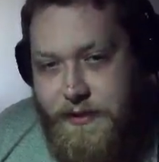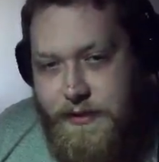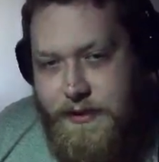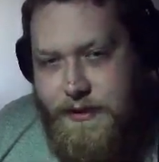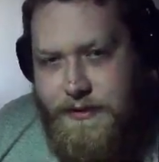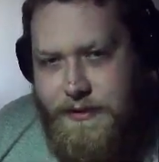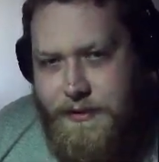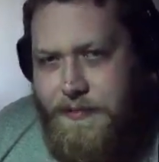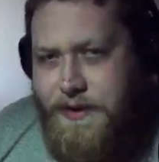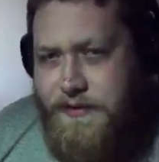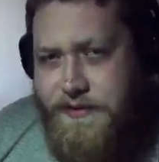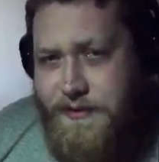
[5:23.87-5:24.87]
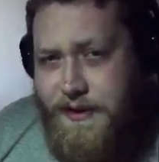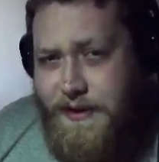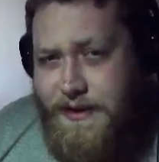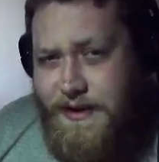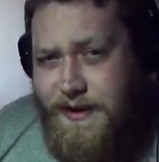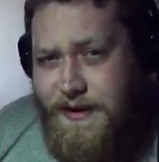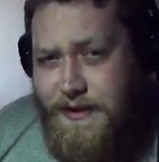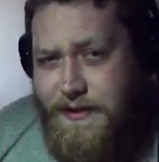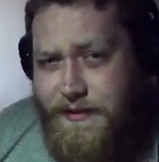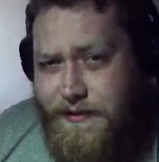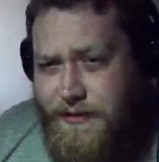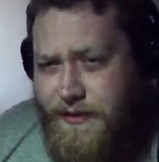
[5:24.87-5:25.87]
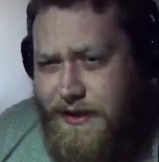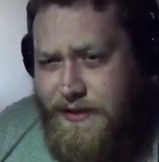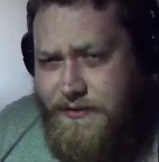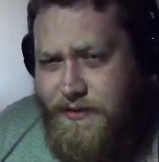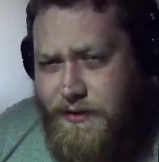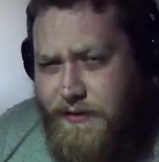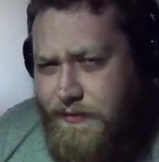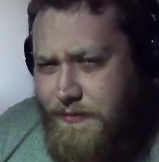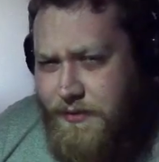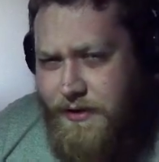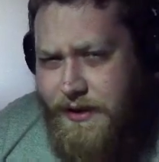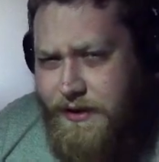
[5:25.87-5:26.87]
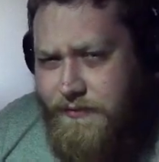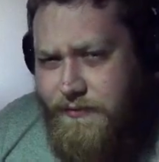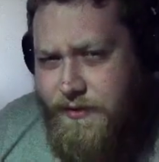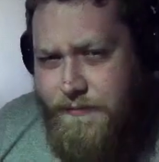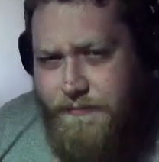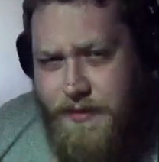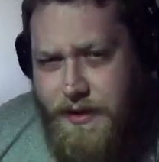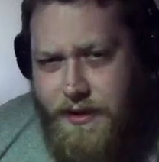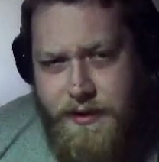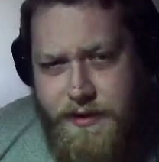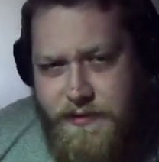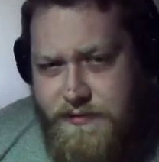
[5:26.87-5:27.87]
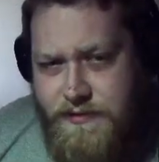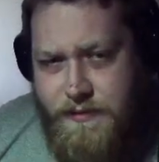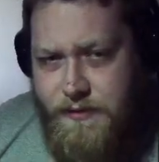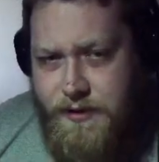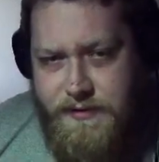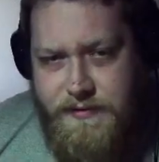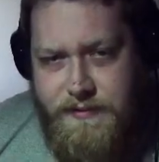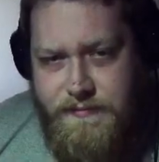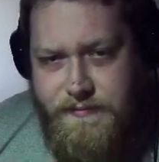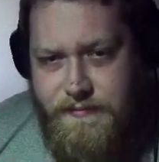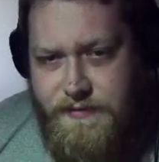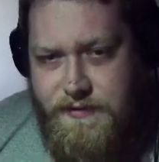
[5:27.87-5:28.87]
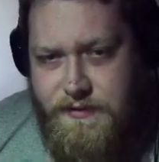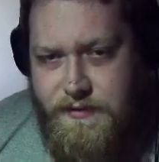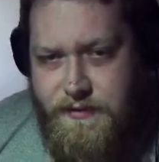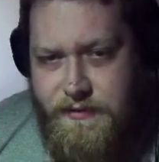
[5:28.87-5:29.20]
and it appears that they cannot clear the last card from their hand for some reason, so they